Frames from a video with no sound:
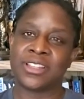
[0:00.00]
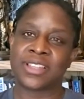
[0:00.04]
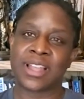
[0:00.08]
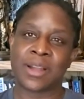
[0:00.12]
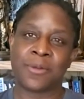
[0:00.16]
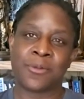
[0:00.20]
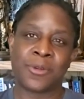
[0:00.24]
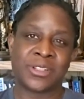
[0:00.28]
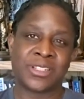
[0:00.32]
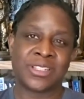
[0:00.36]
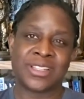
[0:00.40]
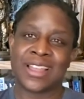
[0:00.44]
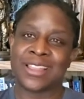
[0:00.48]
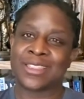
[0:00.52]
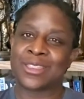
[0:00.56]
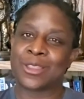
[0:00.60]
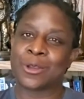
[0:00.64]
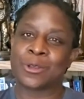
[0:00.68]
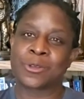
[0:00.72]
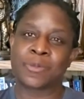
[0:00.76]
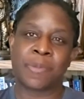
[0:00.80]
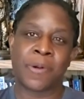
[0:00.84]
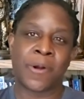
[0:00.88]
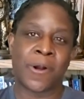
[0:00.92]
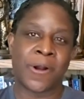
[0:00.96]
I wasn't at
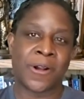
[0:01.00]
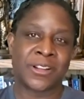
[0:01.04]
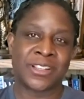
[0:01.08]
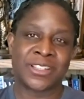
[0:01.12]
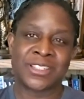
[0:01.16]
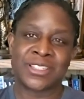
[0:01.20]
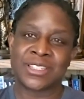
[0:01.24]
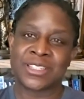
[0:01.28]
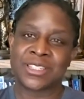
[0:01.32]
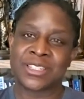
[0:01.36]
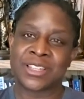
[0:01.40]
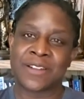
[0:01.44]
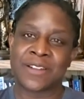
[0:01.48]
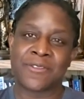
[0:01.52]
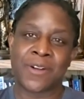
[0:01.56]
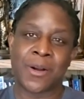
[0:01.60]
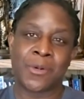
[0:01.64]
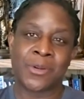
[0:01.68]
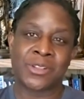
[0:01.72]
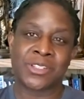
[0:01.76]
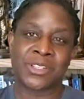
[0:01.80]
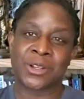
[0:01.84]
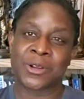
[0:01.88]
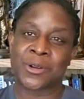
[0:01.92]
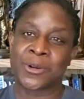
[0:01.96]
those parties and stuff. Yeah. I
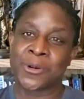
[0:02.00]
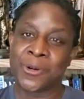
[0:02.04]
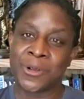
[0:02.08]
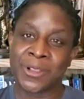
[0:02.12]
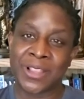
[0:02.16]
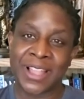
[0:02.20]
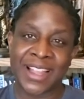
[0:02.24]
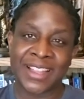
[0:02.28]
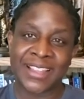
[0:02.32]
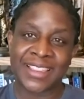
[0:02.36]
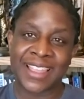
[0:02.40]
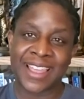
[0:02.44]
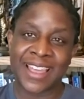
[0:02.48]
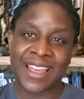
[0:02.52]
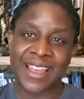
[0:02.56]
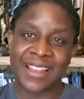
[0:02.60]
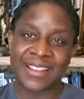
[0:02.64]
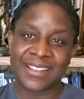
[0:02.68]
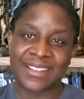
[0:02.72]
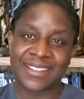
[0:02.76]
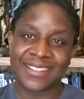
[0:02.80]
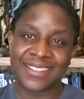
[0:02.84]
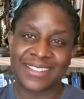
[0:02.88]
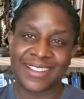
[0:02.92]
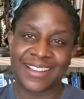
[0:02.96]
wasn't cool like that.
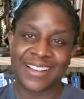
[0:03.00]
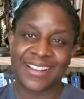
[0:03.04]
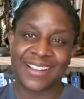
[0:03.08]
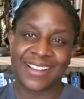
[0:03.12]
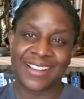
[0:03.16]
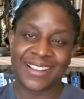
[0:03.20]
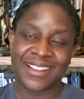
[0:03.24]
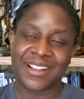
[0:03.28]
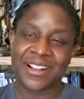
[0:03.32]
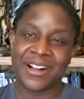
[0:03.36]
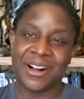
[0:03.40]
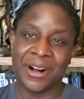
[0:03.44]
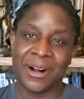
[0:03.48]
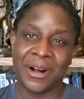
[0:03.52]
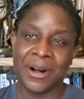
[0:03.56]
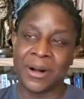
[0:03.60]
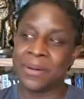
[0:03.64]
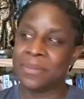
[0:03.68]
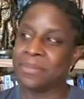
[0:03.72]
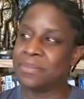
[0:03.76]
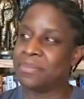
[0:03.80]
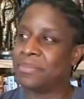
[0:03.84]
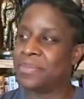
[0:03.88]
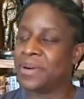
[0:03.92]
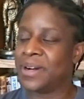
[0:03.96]

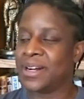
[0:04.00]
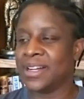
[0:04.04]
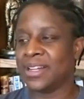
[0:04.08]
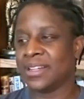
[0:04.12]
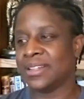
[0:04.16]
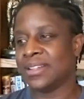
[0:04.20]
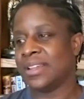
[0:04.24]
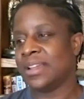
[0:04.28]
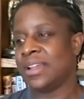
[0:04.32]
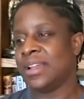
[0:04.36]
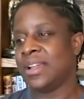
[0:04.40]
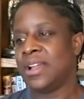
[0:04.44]
Um, but